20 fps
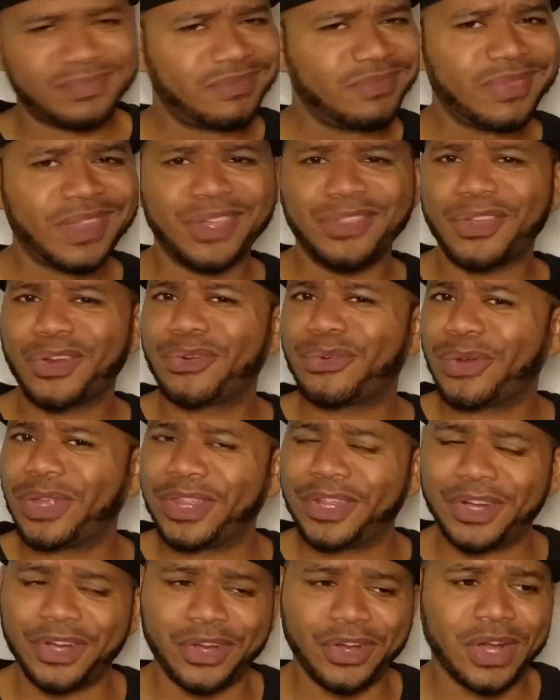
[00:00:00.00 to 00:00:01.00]
And they're grilling
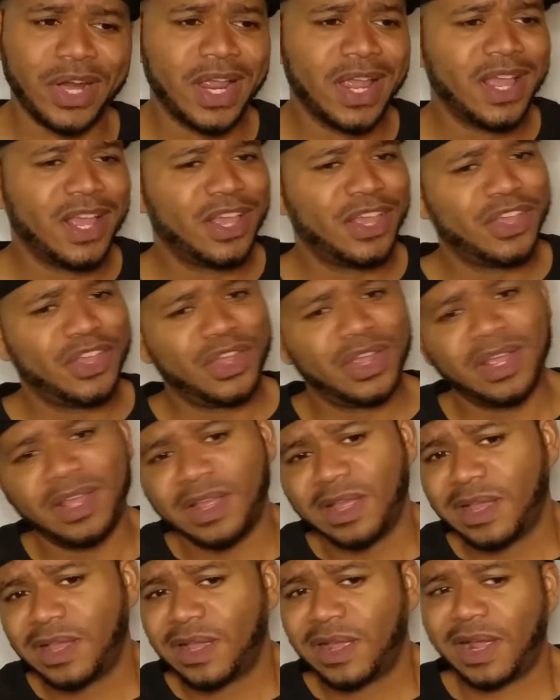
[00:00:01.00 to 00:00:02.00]
her.
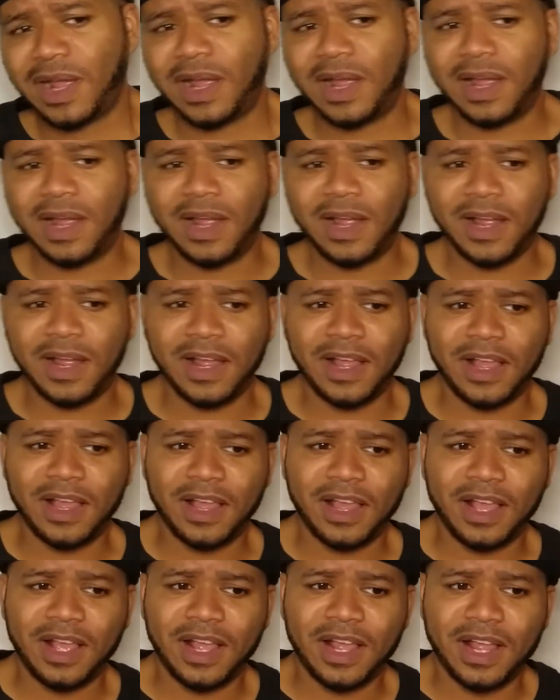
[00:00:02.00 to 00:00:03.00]
Uh,
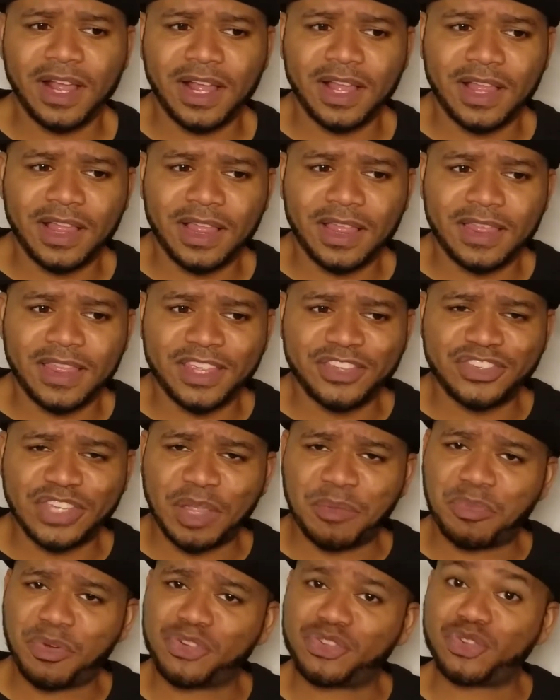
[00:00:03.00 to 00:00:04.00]
the same
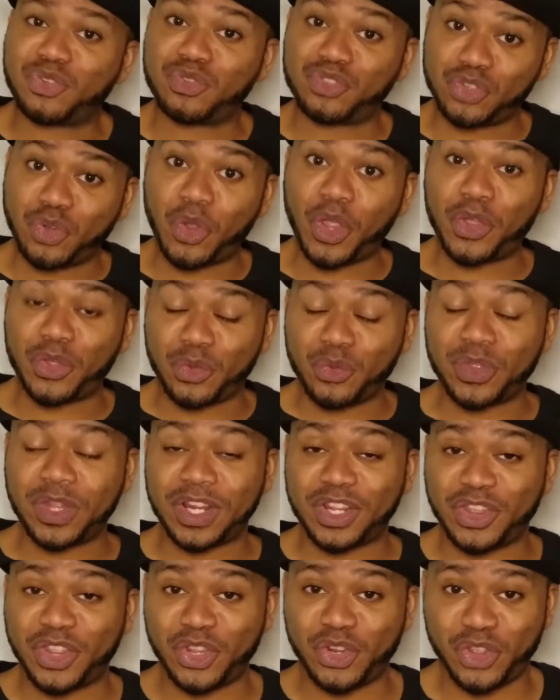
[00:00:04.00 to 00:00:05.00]
person who's going through the,
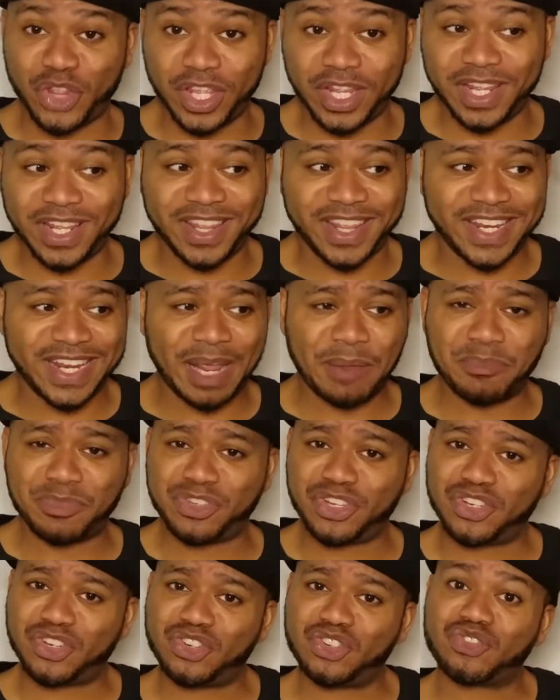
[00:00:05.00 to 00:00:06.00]
the, the
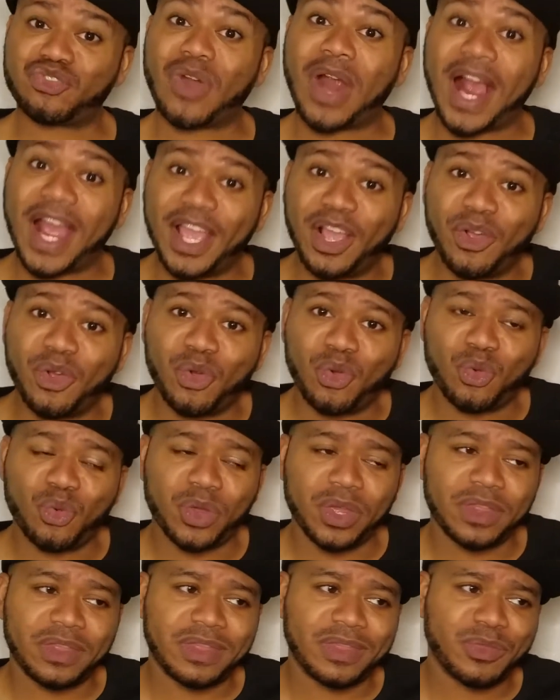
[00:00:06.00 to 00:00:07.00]
deposition trial with,
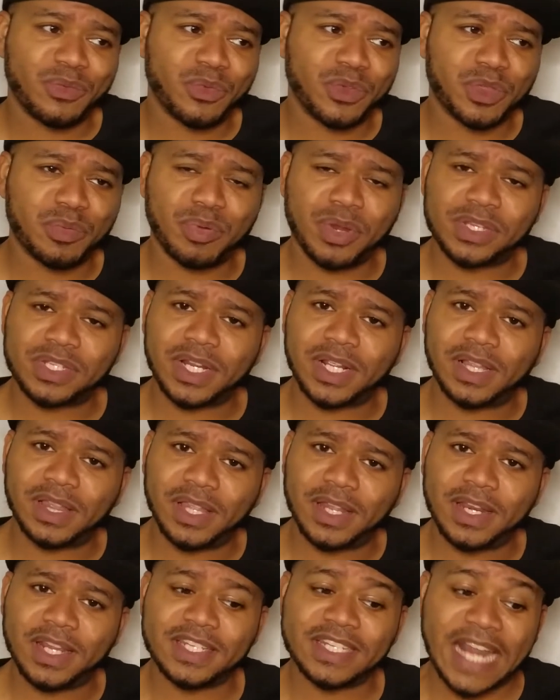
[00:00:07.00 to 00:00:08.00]
with President Clinton
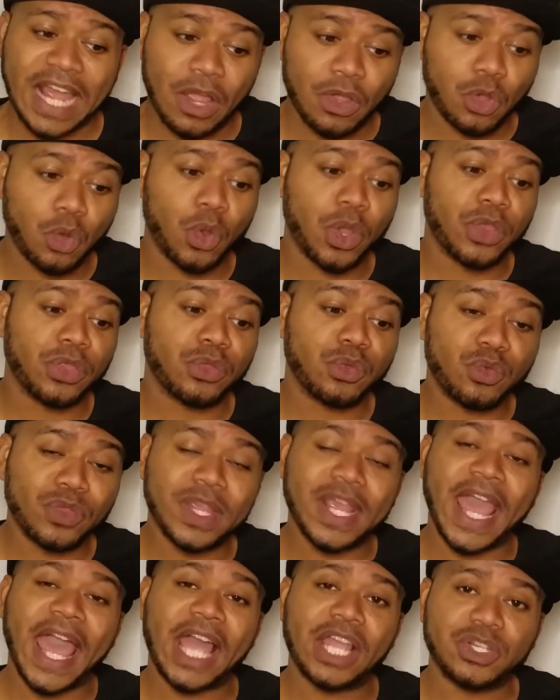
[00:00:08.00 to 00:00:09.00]
is now going through the
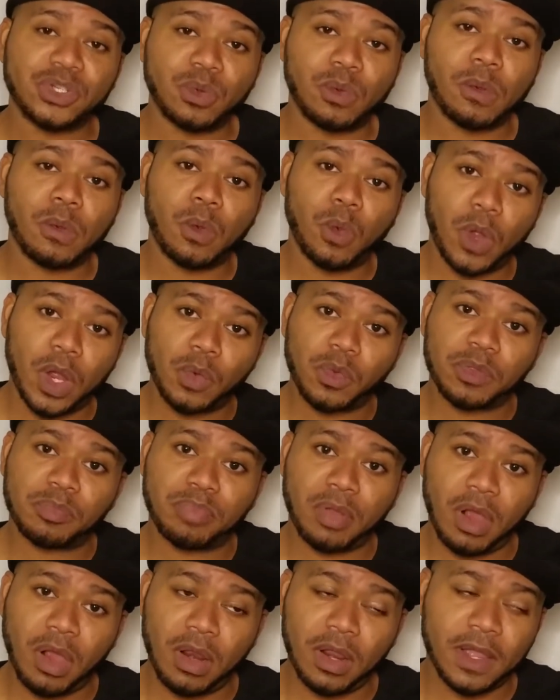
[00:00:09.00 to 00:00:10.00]
actual one with
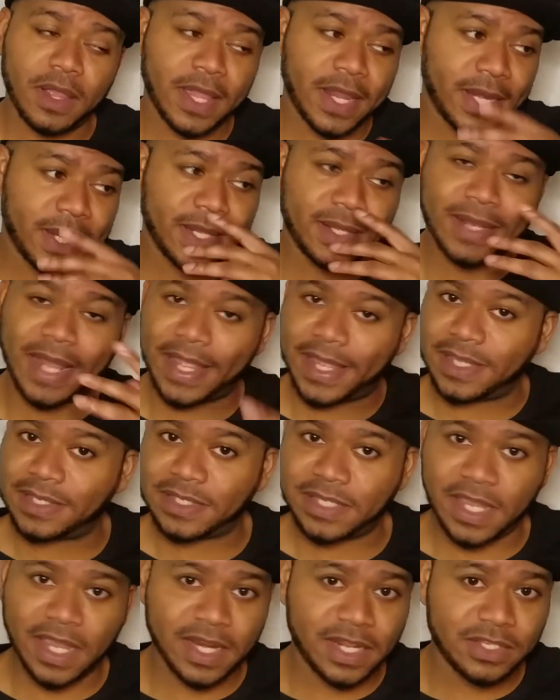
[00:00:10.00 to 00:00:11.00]
Paula. And he, like he
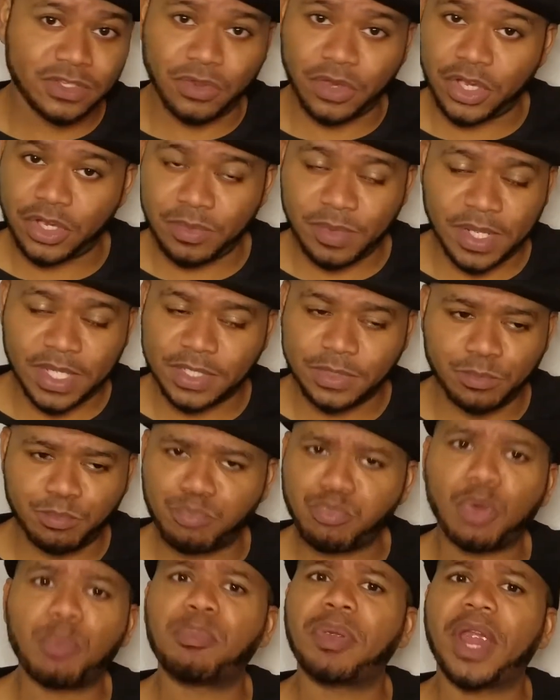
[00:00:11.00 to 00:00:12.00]
said, he's going to, he's
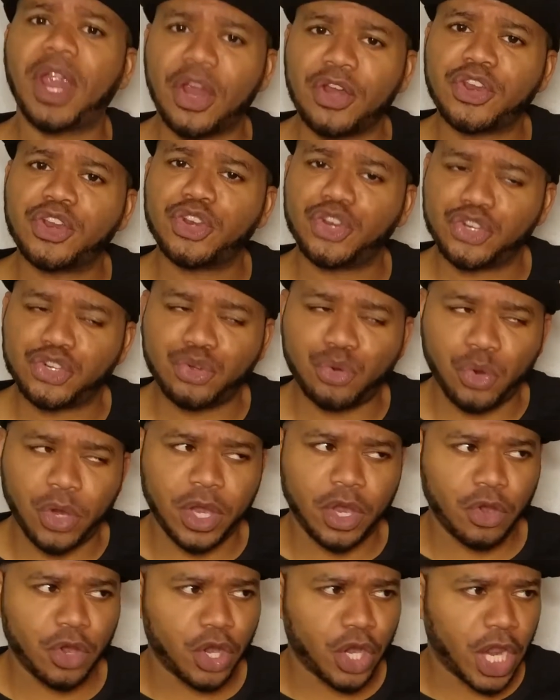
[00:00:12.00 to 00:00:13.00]
prepared to destroy
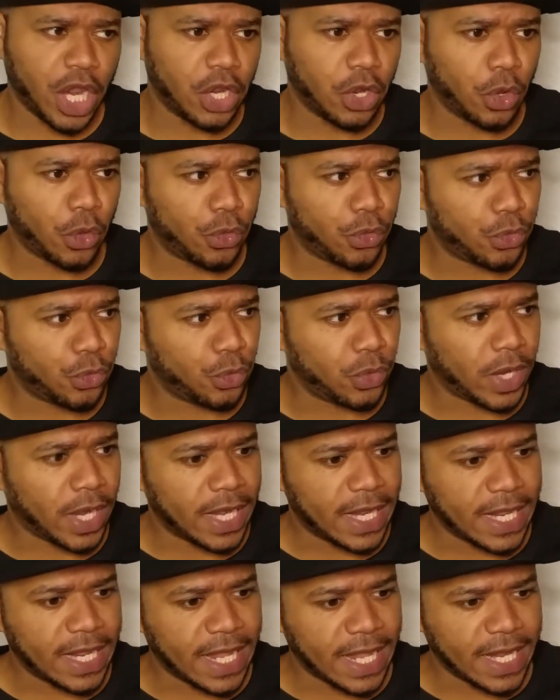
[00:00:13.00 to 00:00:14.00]
her and go through it, and
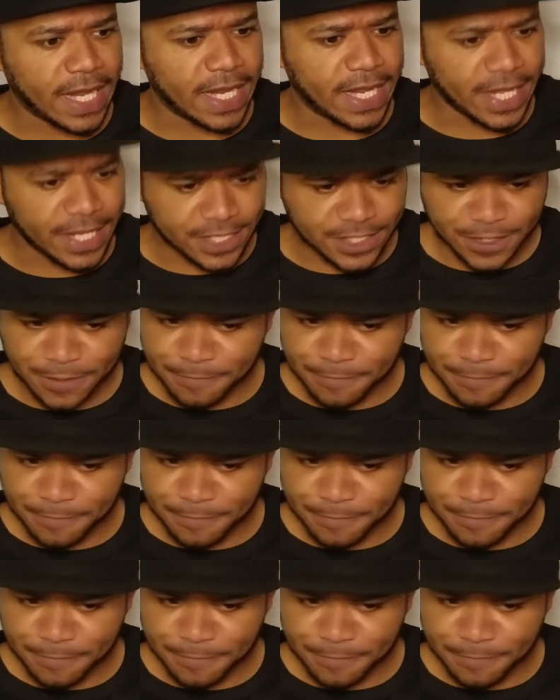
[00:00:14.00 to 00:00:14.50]
he, and he is.